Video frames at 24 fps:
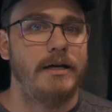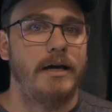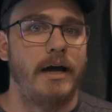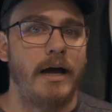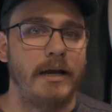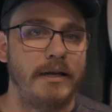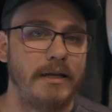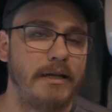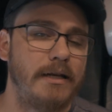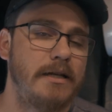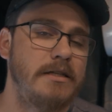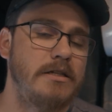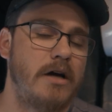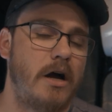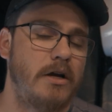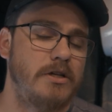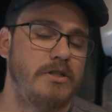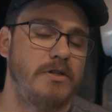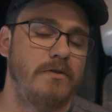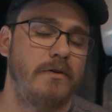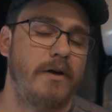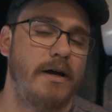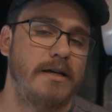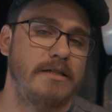I need to talk
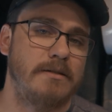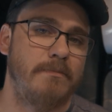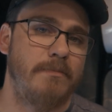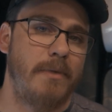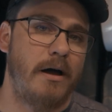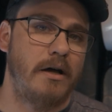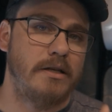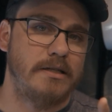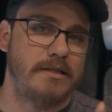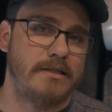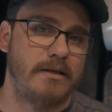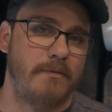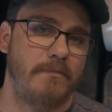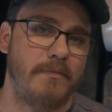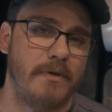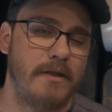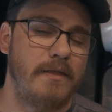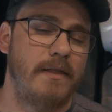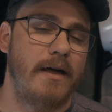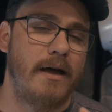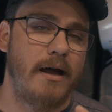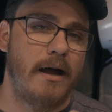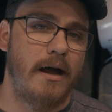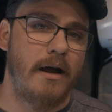to you guys about
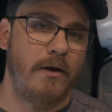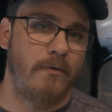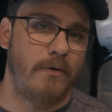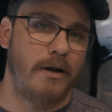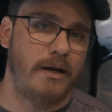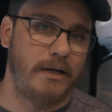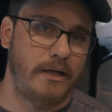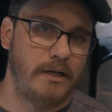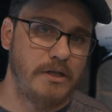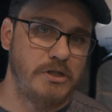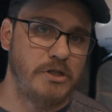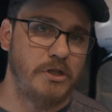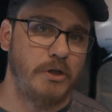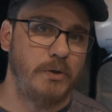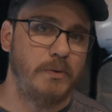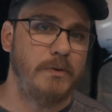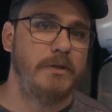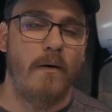something that I ran into.